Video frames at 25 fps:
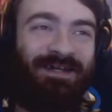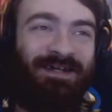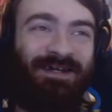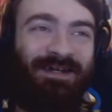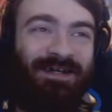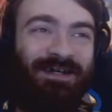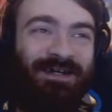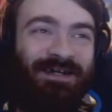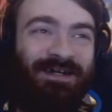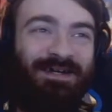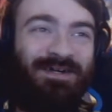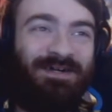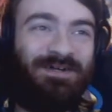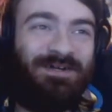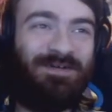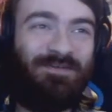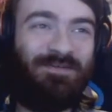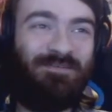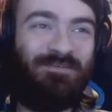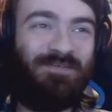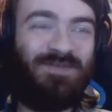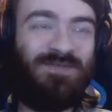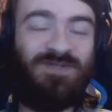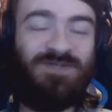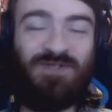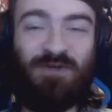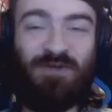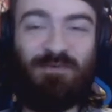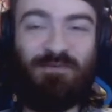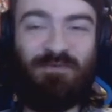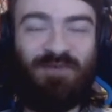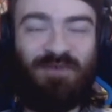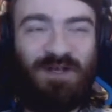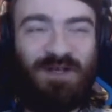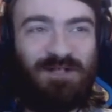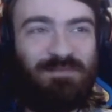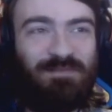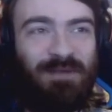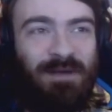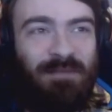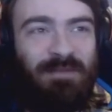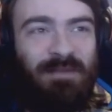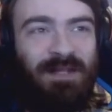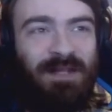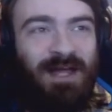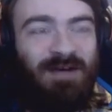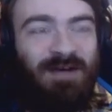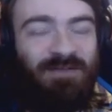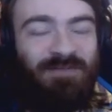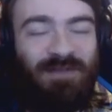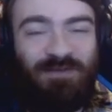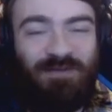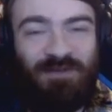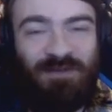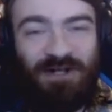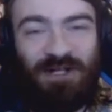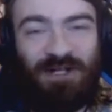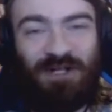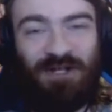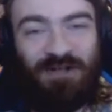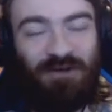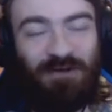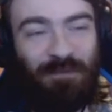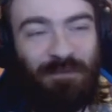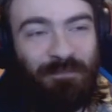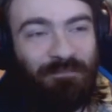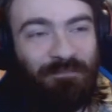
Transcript: Uh, stupid things make me laugh. They really do.